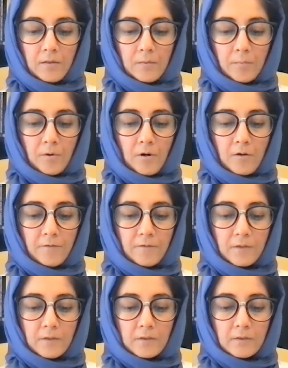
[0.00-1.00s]
The
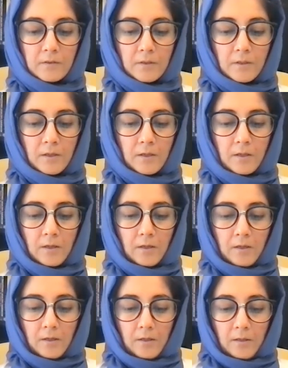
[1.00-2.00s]
Prophet,
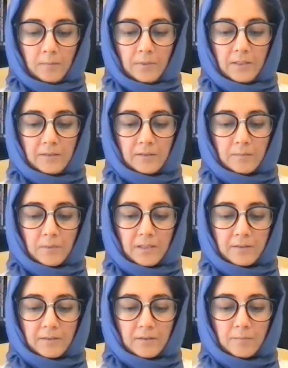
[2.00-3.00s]
peace and
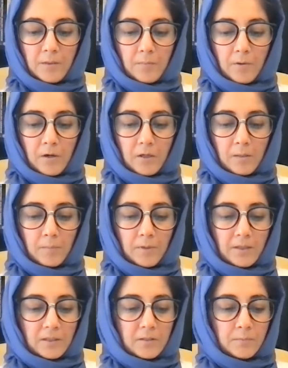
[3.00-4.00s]
blessings be upon him,
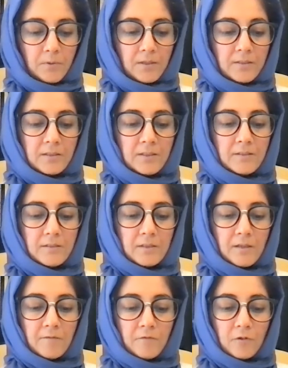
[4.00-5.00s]
expressed his
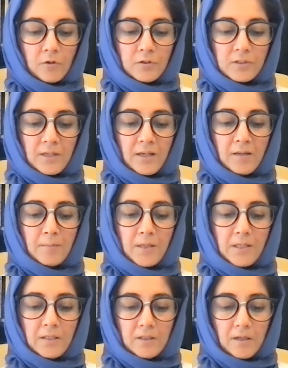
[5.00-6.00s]
love for Hussein
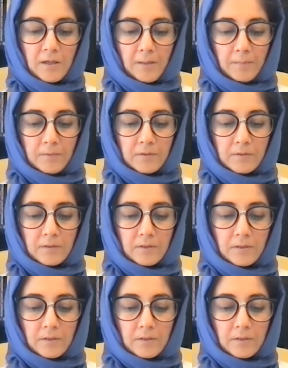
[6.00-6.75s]
many times.